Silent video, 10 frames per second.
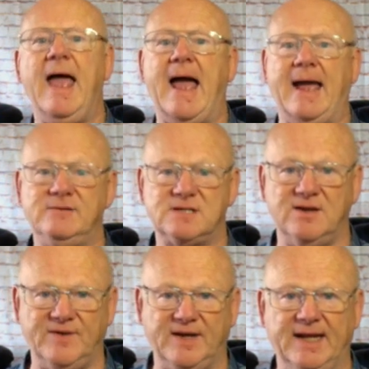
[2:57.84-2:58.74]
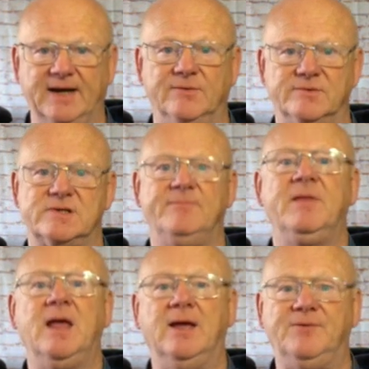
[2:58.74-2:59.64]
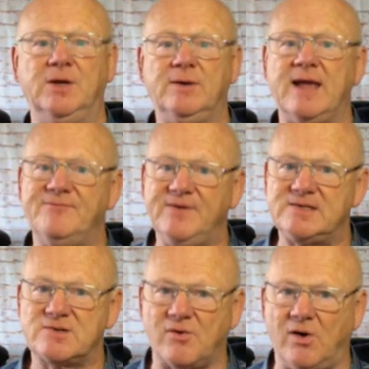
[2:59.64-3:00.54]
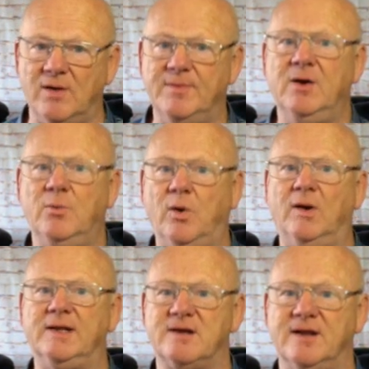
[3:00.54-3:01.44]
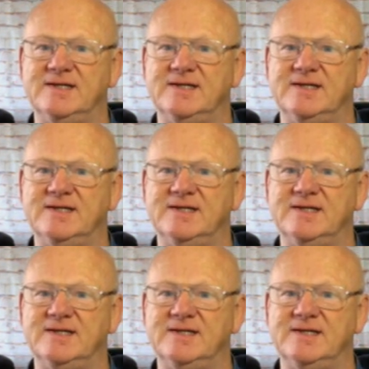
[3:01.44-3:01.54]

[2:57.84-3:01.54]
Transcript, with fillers: 80 videos. If you get VidScribe while it's on